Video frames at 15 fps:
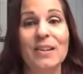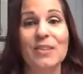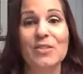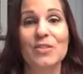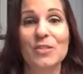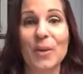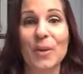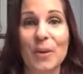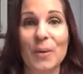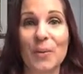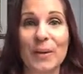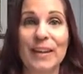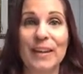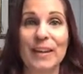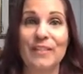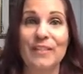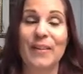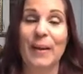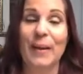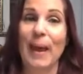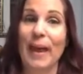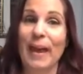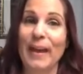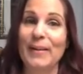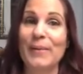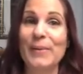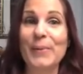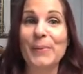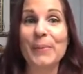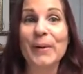So if
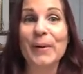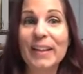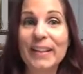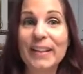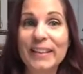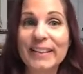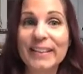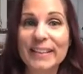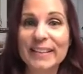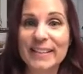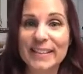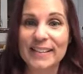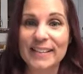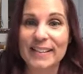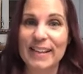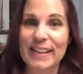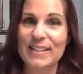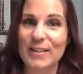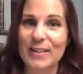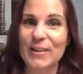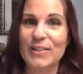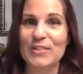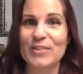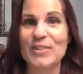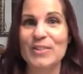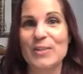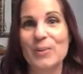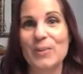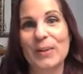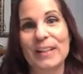angle one is
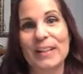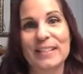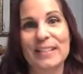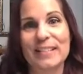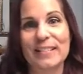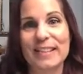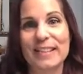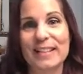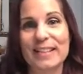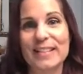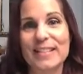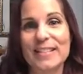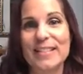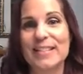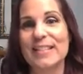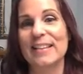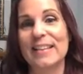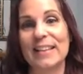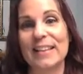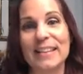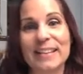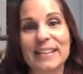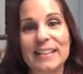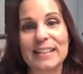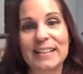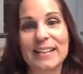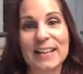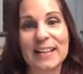120 degrees, then